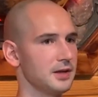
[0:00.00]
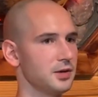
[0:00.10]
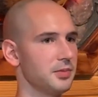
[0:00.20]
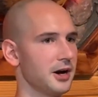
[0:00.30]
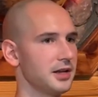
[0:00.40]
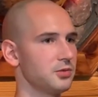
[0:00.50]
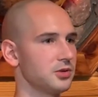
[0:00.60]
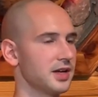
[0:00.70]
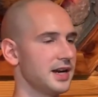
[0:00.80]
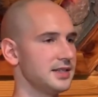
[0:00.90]
Your body
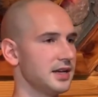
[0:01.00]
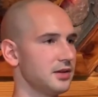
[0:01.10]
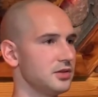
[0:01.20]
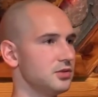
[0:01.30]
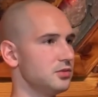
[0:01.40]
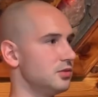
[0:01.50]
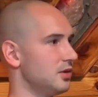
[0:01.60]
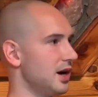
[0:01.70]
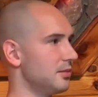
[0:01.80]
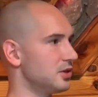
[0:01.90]
will kind of tell
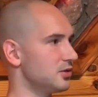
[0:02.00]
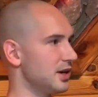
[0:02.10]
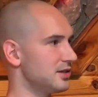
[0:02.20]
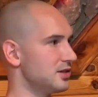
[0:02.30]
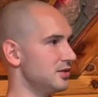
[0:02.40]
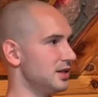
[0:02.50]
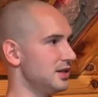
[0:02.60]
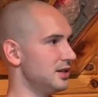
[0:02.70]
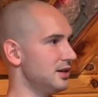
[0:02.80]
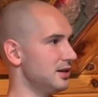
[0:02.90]
you how much rest you
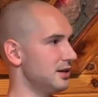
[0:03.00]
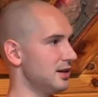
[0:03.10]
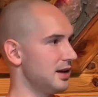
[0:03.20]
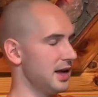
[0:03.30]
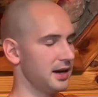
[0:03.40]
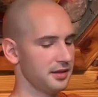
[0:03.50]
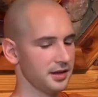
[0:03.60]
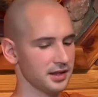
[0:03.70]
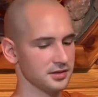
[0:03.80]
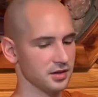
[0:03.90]
need. And I
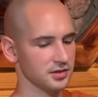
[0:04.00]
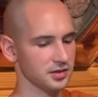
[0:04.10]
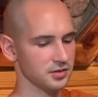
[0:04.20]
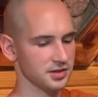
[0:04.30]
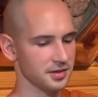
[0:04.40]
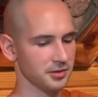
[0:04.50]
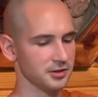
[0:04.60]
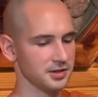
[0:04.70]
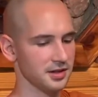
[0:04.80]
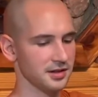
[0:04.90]
think it's also
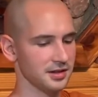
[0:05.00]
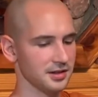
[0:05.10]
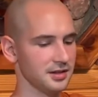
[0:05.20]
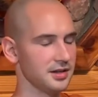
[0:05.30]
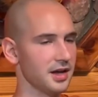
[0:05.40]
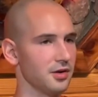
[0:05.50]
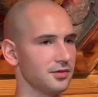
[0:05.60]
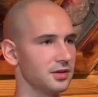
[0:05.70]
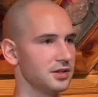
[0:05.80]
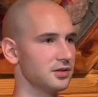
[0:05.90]
similar to the not
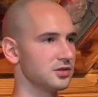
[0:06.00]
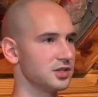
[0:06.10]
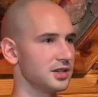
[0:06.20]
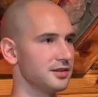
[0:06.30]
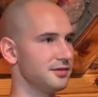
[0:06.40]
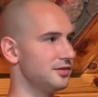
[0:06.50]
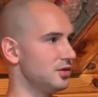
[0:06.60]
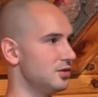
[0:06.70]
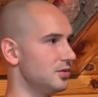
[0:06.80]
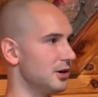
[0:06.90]
overindulging in
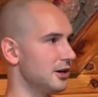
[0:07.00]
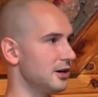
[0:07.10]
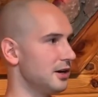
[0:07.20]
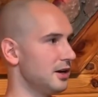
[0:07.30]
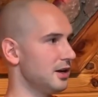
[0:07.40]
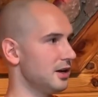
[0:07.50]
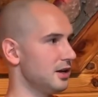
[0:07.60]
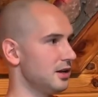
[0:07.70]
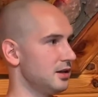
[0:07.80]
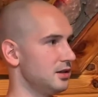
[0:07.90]
food, where
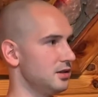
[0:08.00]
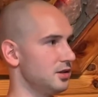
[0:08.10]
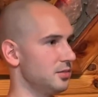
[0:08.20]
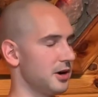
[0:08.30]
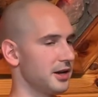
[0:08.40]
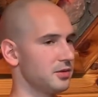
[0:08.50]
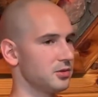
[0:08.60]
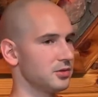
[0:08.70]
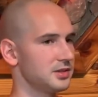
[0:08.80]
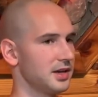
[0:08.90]
your body
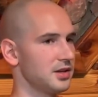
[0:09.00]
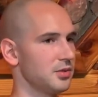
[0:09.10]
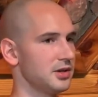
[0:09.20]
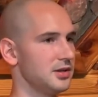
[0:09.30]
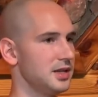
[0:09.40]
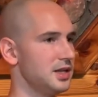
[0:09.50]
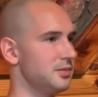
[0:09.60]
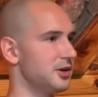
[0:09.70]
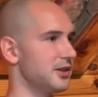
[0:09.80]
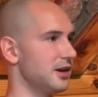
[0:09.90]
will tell you what you
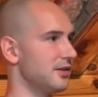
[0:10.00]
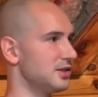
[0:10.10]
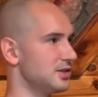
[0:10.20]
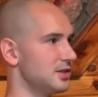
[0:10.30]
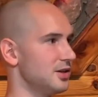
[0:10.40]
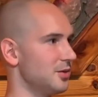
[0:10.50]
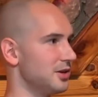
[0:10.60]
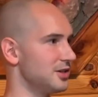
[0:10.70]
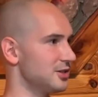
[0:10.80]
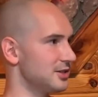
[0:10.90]
need, but then obviously you
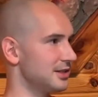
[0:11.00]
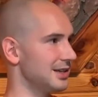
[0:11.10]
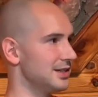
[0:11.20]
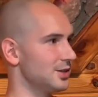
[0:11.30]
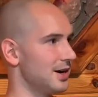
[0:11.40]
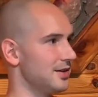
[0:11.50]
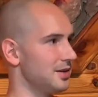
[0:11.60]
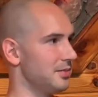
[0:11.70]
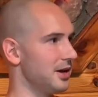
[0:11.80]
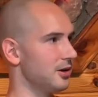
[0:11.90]
don't want to just laze
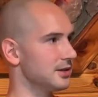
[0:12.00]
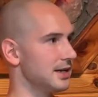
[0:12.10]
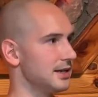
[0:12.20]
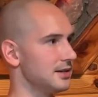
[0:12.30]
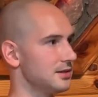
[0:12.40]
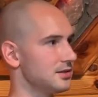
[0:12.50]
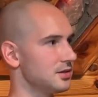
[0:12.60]
around in bed all day.